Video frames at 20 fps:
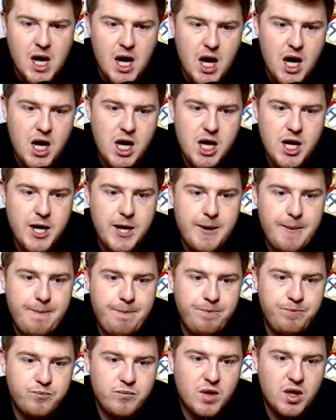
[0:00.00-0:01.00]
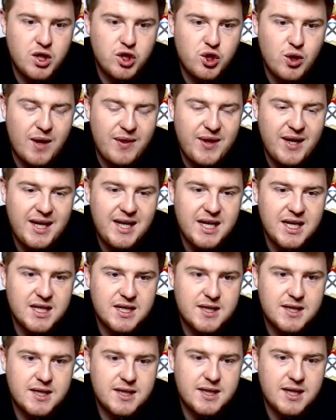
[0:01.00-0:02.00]
Um, so I think
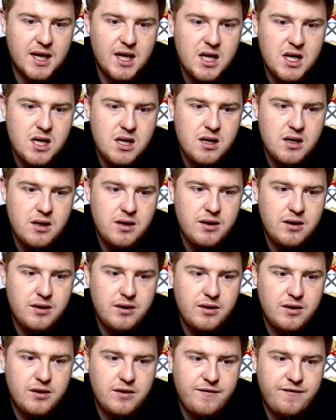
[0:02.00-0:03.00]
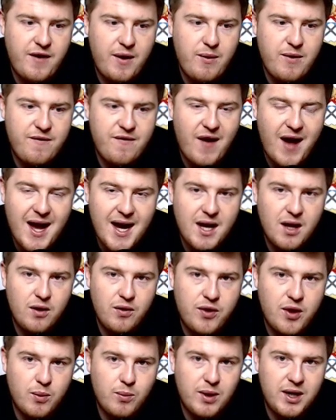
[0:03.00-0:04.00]
it's uh, very vital
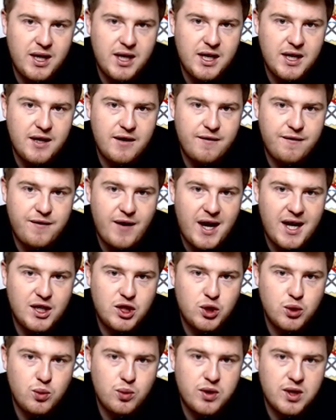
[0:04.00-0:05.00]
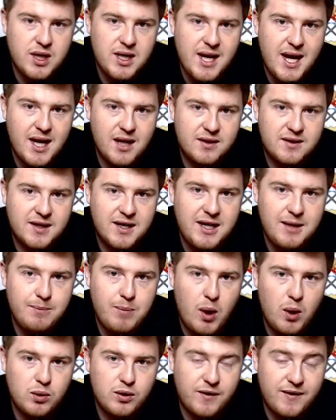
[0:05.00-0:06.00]
that we fight tooth and nail to keep
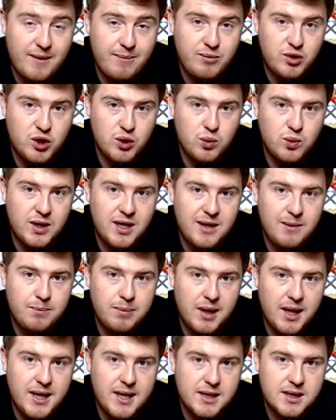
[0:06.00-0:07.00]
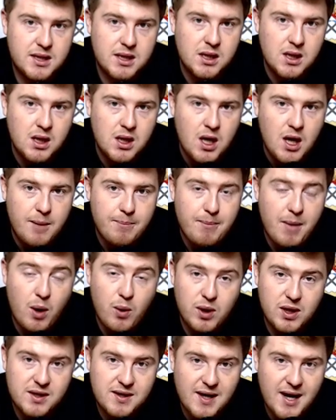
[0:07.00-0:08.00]
hold of them two key players,
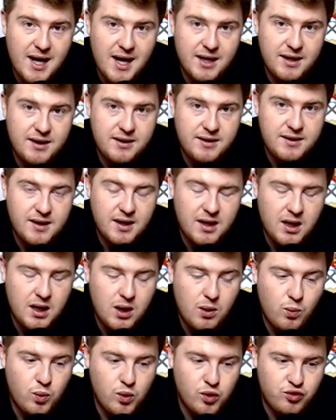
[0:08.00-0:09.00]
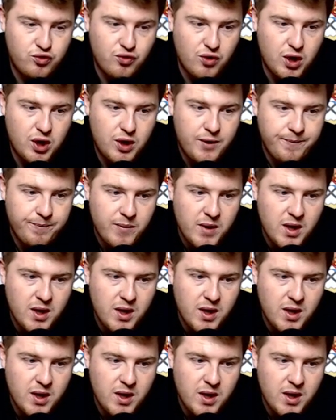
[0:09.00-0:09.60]
Mowatt and uh, Woodrow.